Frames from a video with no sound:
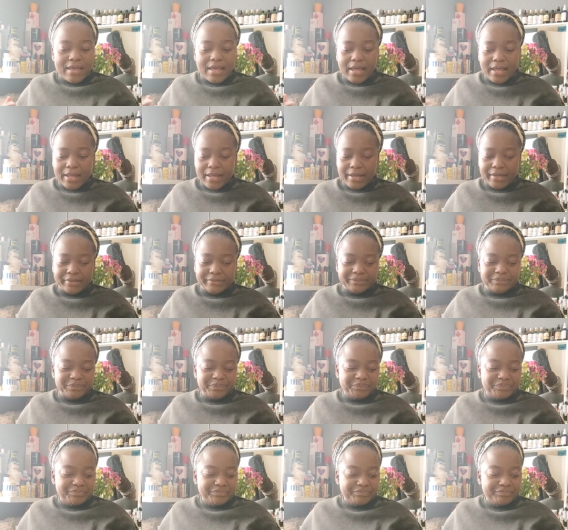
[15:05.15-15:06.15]

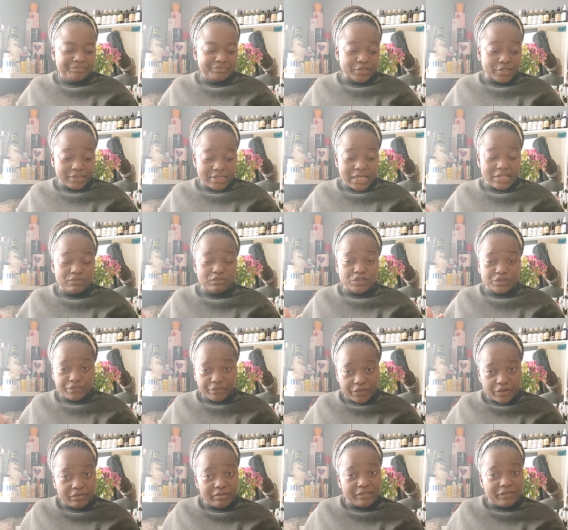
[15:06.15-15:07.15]
and the date was
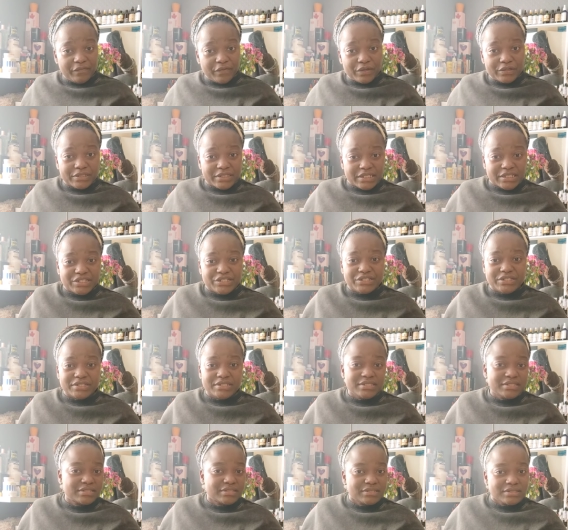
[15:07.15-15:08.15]
very
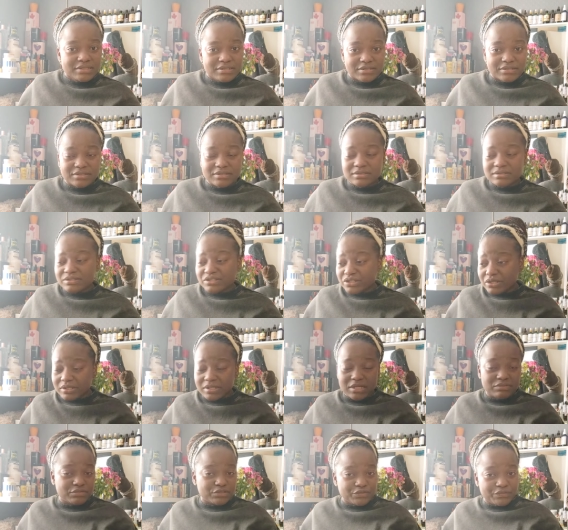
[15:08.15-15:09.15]
flirtatious because
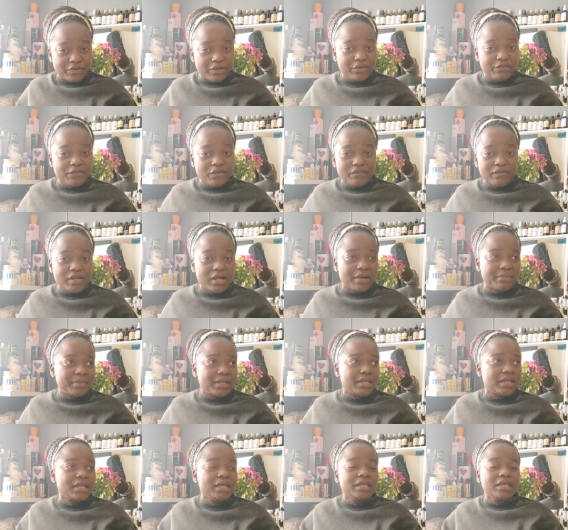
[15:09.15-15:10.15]
Chantel was very
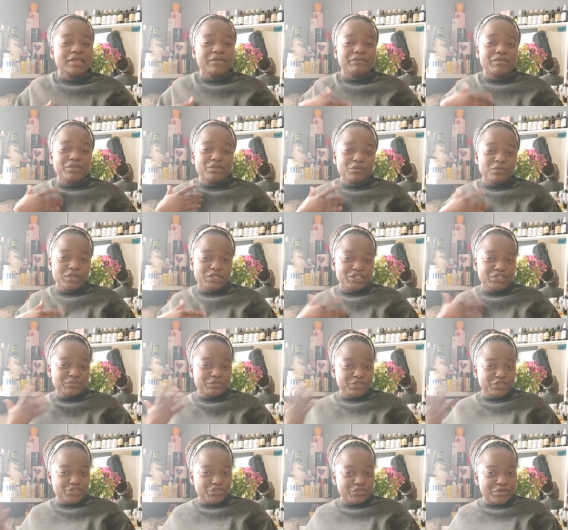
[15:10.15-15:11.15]
forthcoming, even the way she
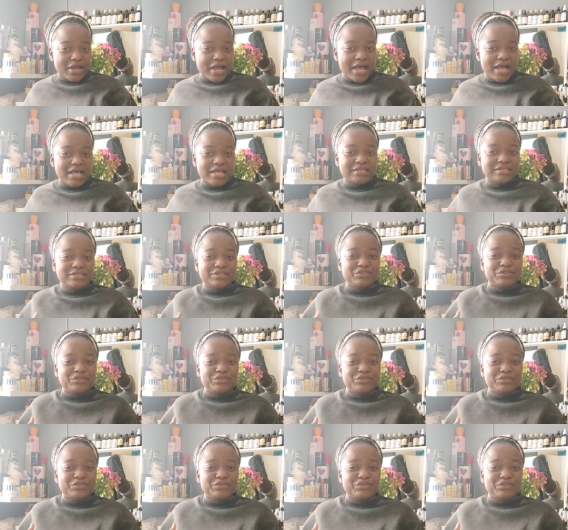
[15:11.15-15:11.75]
was dressed.